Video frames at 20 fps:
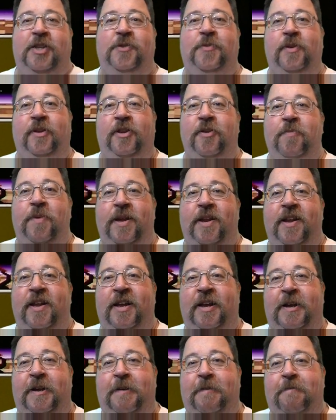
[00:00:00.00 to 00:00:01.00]
me a little bit
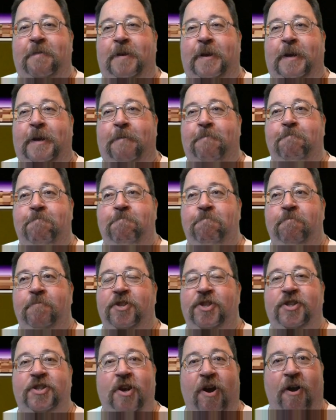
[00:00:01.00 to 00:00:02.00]
of
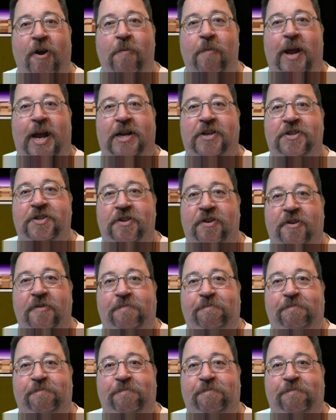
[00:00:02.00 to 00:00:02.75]
Star Master